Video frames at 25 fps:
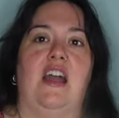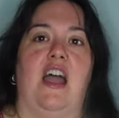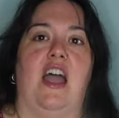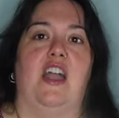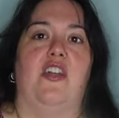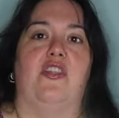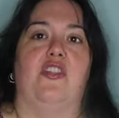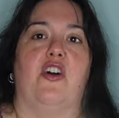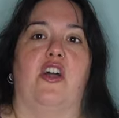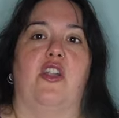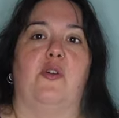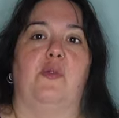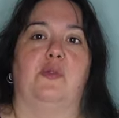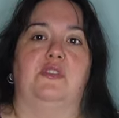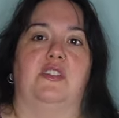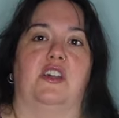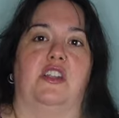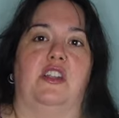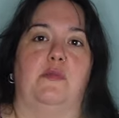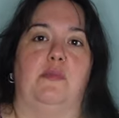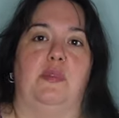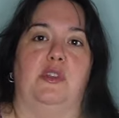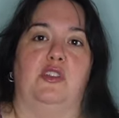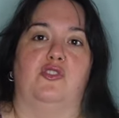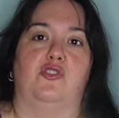I thought it was
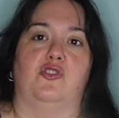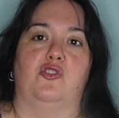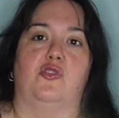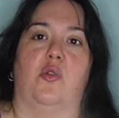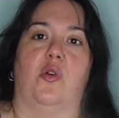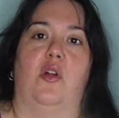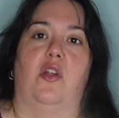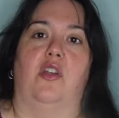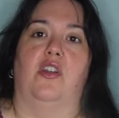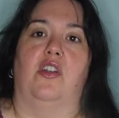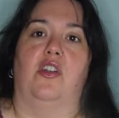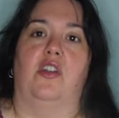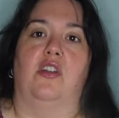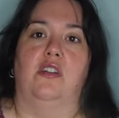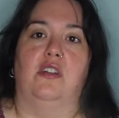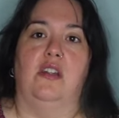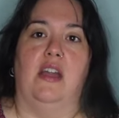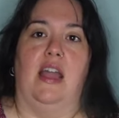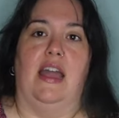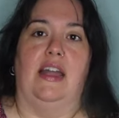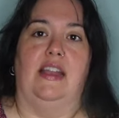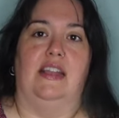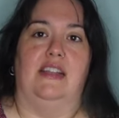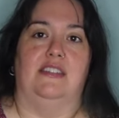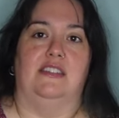gonna be shorter
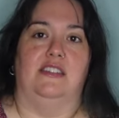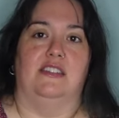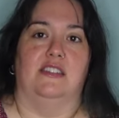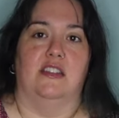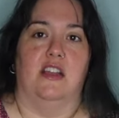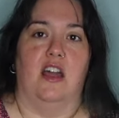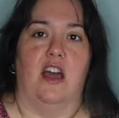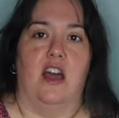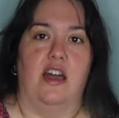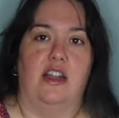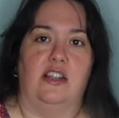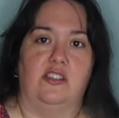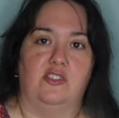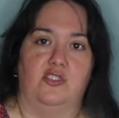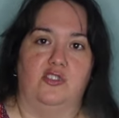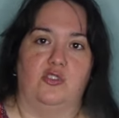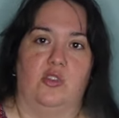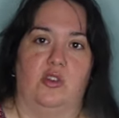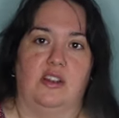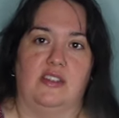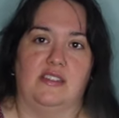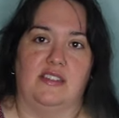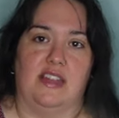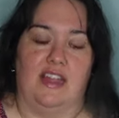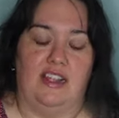and it's not as
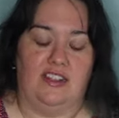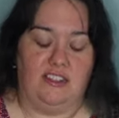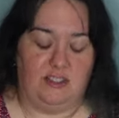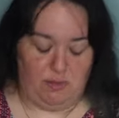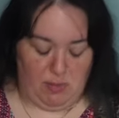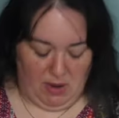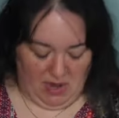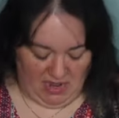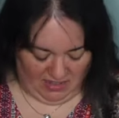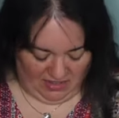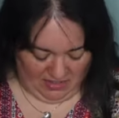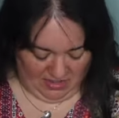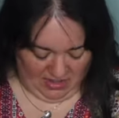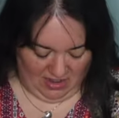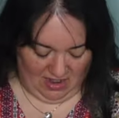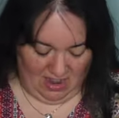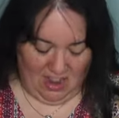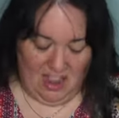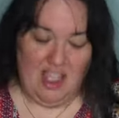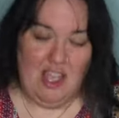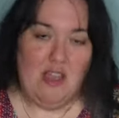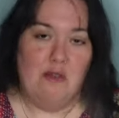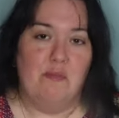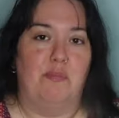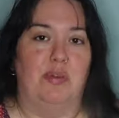short as I expected
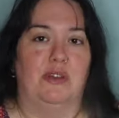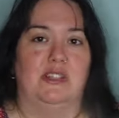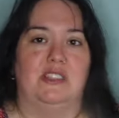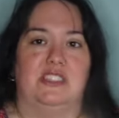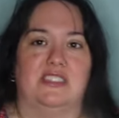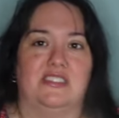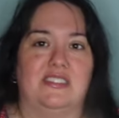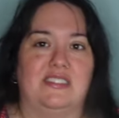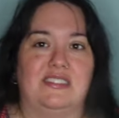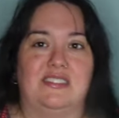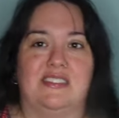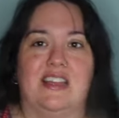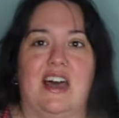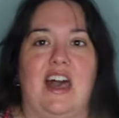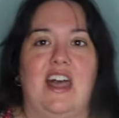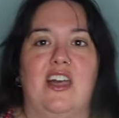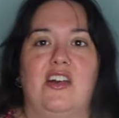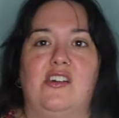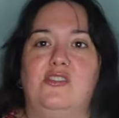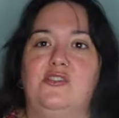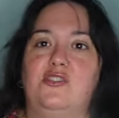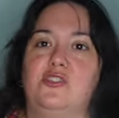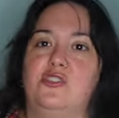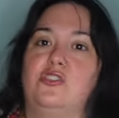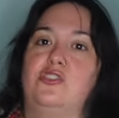but the
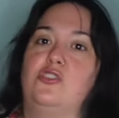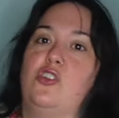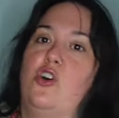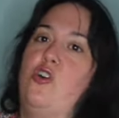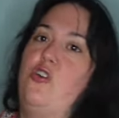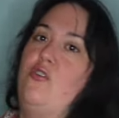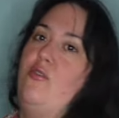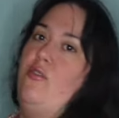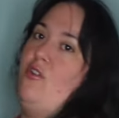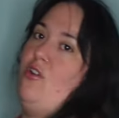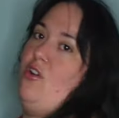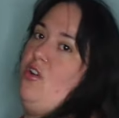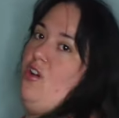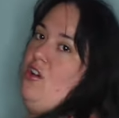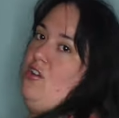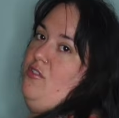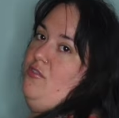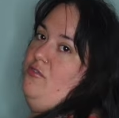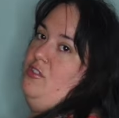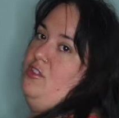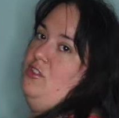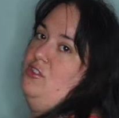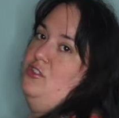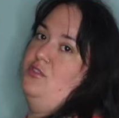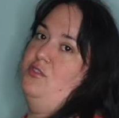style just overall
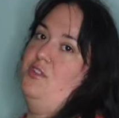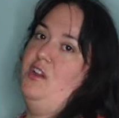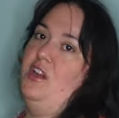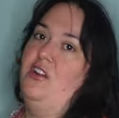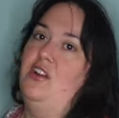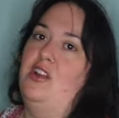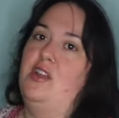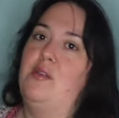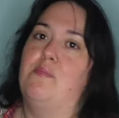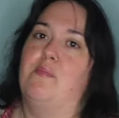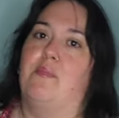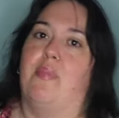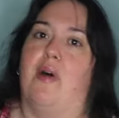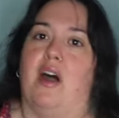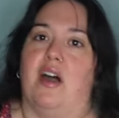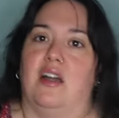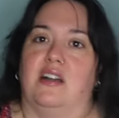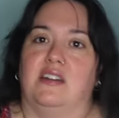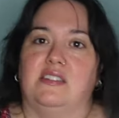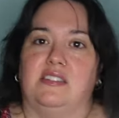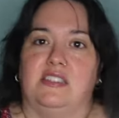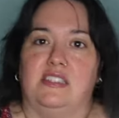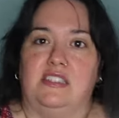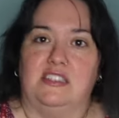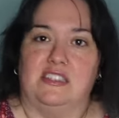feels very
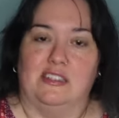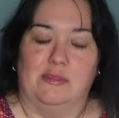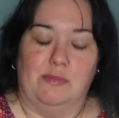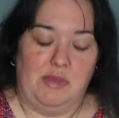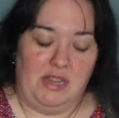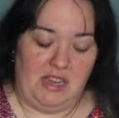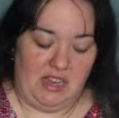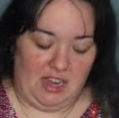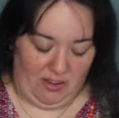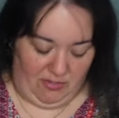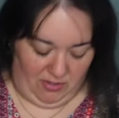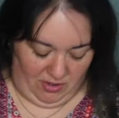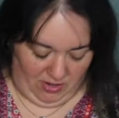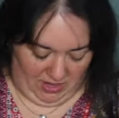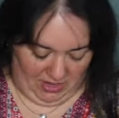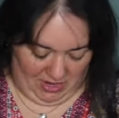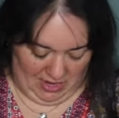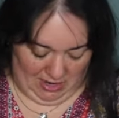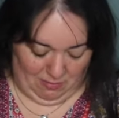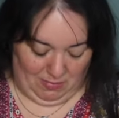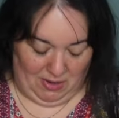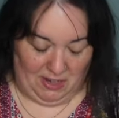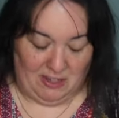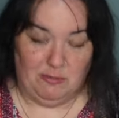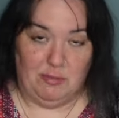boxy to me. I feel like
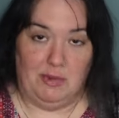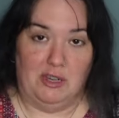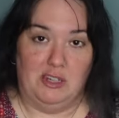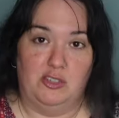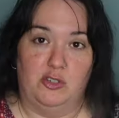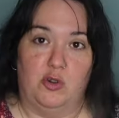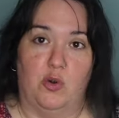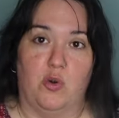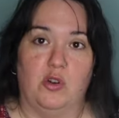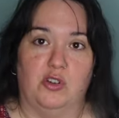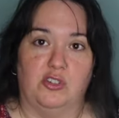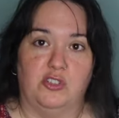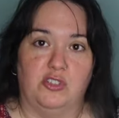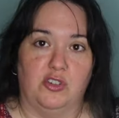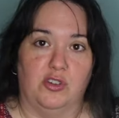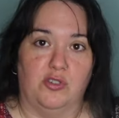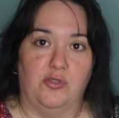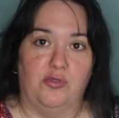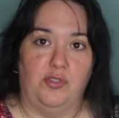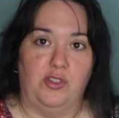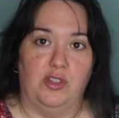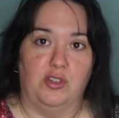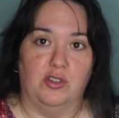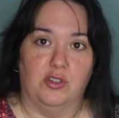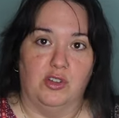it makes my torso
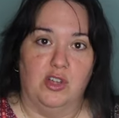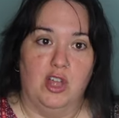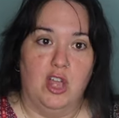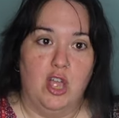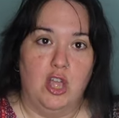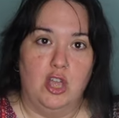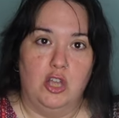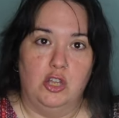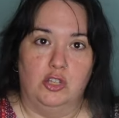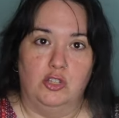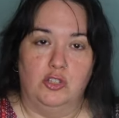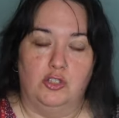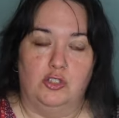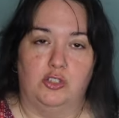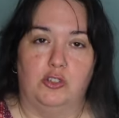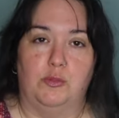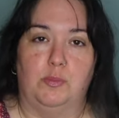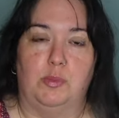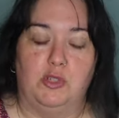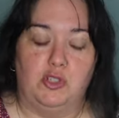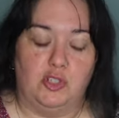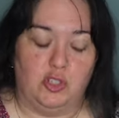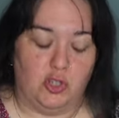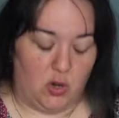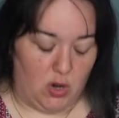feel
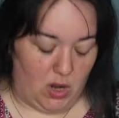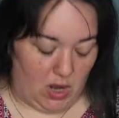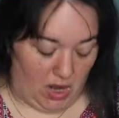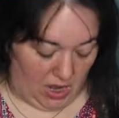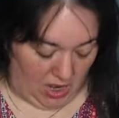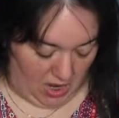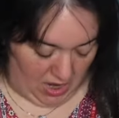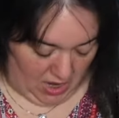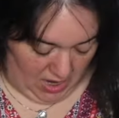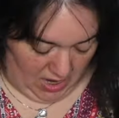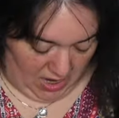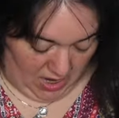super short.